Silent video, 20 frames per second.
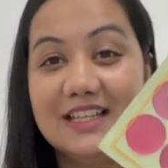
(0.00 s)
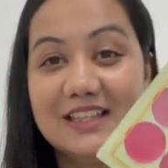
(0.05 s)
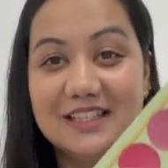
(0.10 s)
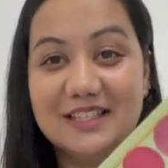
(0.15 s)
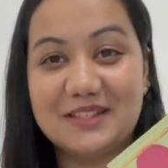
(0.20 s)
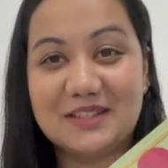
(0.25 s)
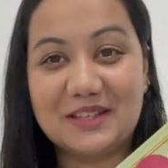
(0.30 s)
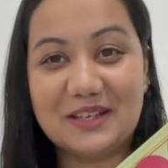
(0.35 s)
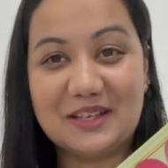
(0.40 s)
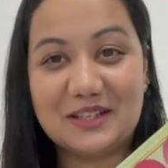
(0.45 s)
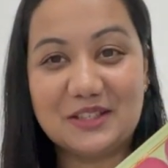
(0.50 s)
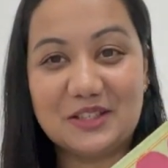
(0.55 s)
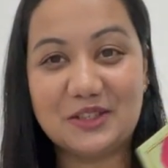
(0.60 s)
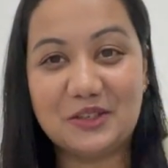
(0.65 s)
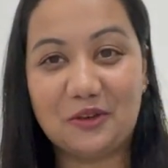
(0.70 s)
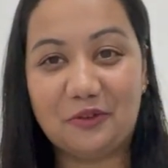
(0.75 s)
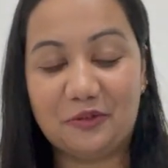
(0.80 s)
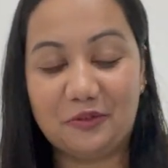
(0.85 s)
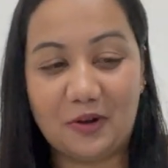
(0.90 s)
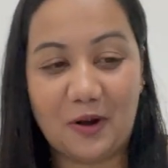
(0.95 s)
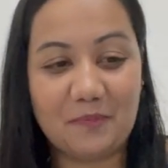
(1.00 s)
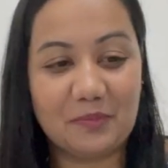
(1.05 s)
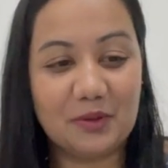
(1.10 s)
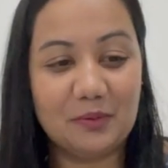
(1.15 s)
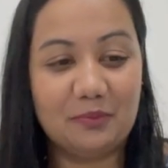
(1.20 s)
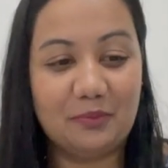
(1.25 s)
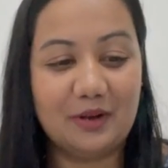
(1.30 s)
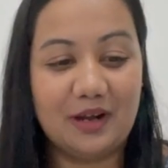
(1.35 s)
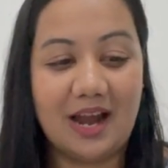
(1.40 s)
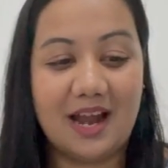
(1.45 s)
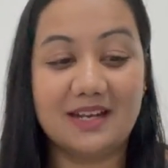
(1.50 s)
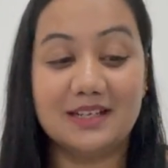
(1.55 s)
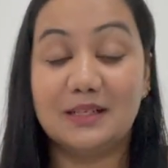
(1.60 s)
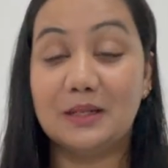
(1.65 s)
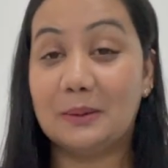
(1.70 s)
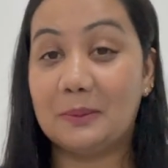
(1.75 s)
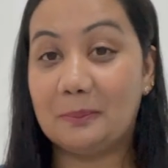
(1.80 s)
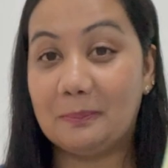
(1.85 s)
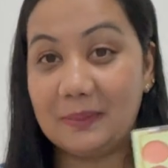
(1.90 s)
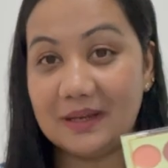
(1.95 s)
This is from the brand
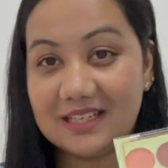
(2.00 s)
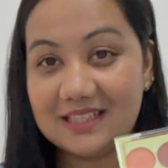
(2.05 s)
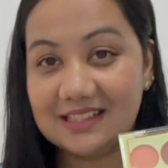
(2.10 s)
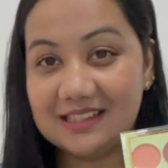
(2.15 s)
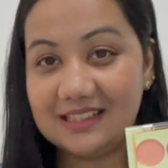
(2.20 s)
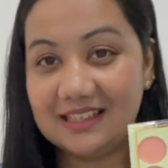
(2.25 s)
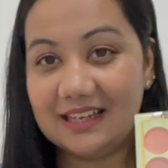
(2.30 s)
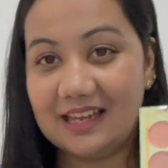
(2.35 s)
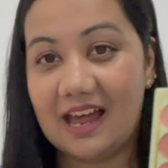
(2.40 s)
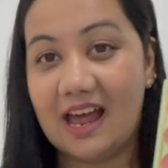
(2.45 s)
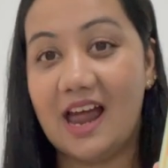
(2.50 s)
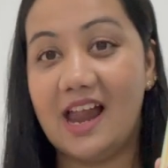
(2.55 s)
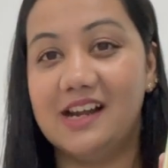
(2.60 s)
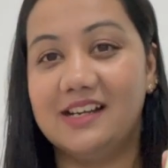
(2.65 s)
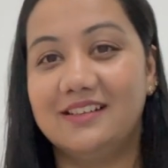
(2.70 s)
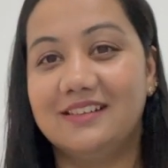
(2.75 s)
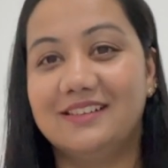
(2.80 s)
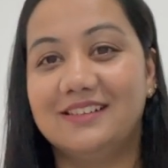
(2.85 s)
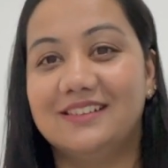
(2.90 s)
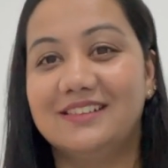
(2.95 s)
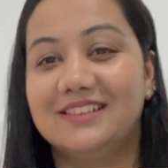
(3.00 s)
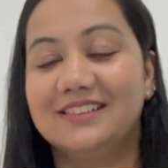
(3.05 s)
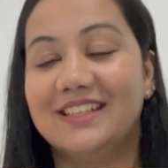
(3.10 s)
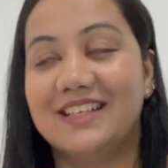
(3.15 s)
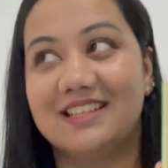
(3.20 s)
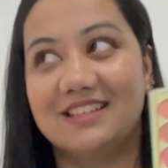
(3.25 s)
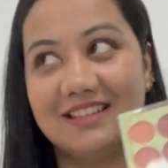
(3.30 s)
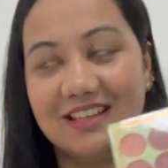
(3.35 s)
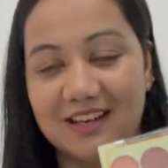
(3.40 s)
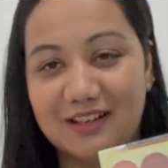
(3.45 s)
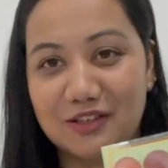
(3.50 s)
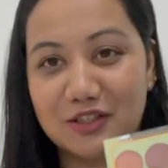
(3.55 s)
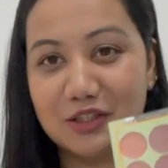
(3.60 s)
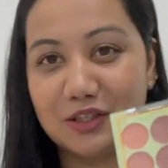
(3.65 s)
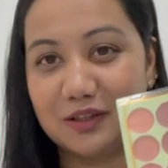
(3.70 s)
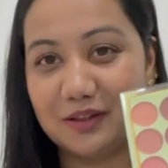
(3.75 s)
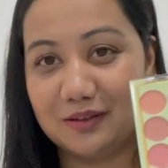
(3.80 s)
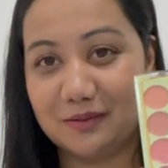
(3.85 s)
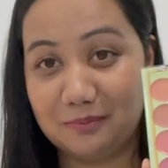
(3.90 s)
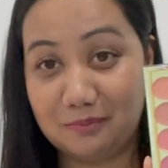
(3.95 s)
Pixie, and they sent
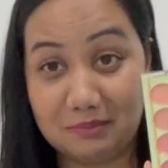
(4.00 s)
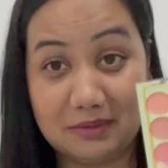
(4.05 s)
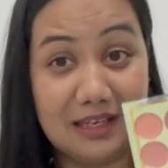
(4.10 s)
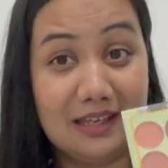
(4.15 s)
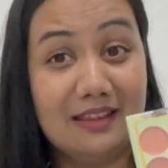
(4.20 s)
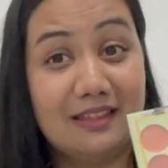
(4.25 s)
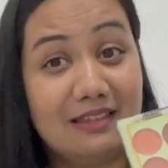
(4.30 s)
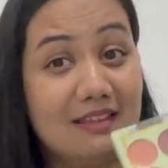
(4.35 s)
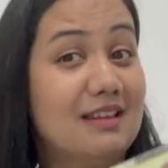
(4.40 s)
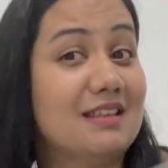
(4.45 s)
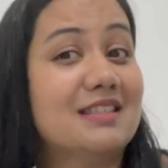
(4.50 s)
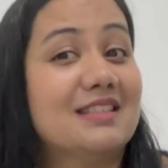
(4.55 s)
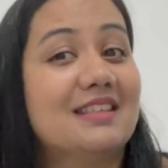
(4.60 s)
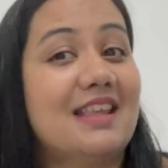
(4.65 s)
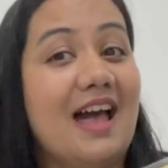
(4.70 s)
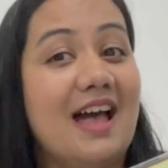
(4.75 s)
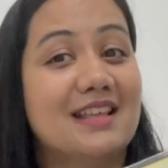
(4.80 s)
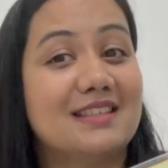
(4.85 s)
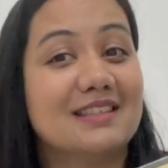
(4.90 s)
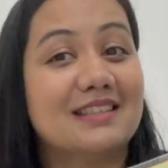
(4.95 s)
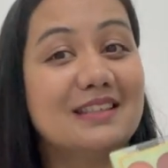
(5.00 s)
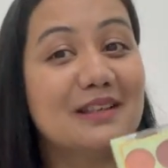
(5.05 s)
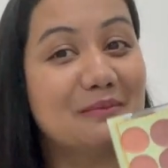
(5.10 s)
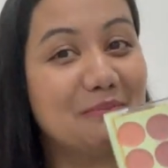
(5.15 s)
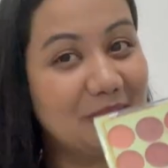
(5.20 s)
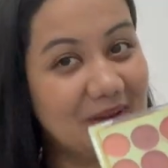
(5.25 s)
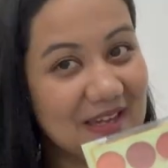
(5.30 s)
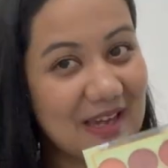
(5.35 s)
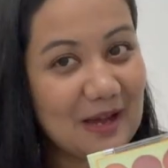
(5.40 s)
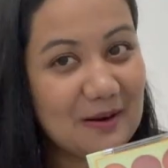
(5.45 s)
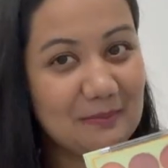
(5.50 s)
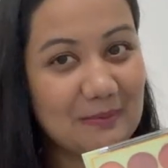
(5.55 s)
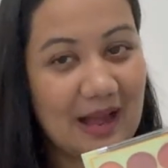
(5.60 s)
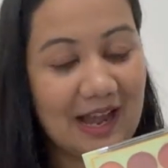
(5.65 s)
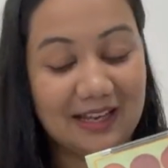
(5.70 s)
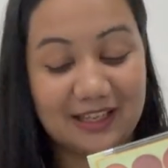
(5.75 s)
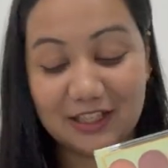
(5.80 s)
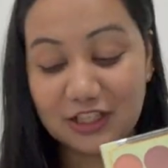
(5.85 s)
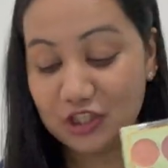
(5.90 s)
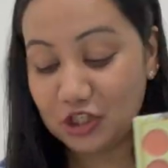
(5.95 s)
me this as a PR
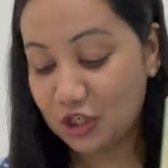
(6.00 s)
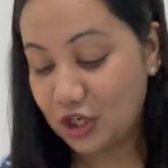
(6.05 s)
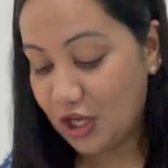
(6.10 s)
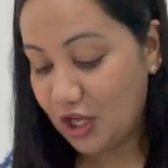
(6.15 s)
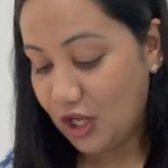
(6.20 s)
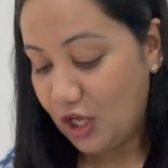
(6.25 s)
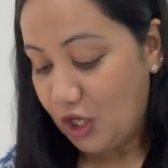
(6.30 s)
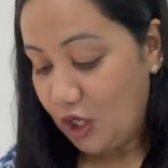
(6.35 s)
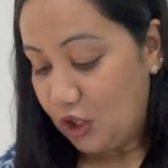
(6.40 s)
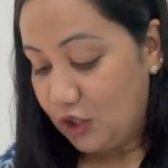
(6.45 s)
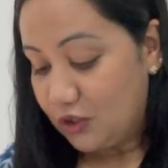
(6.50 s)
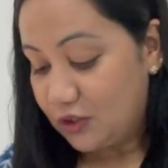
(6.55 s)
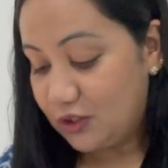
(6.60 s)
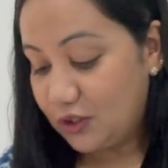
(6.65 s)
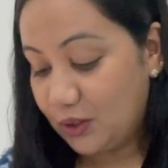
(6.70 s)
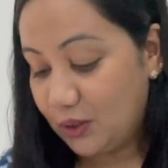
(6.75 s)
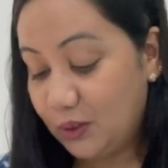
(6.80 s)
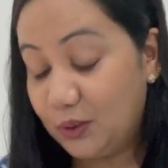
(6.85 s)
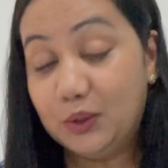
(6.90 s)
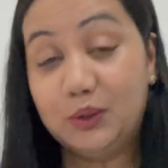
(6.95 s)
package. So